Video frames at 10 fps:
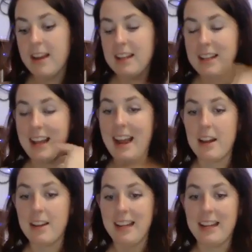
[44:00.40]
I
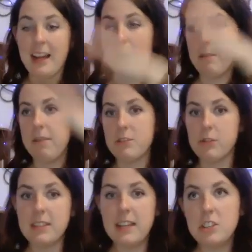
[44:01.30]
had my
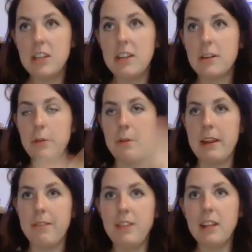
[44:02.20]
visualization or
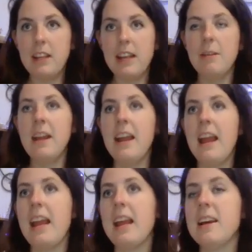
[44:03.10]
my feeling,
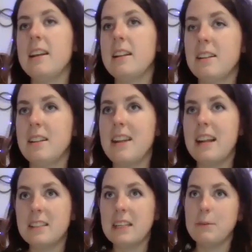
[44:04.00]
and the
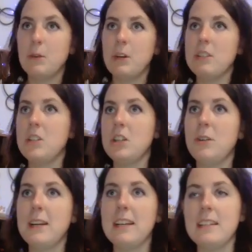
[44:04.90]
next thing I'm going to do
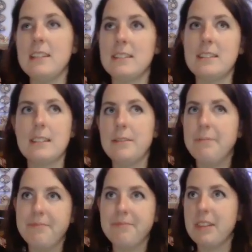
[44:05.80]
is
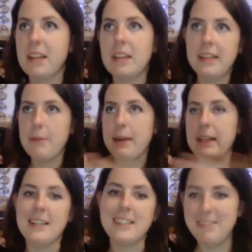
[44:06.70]
clean out my
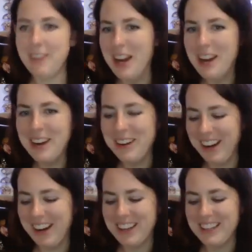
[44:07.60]
closet
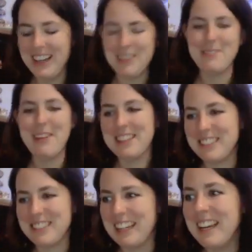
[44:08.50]
or clean out my pantry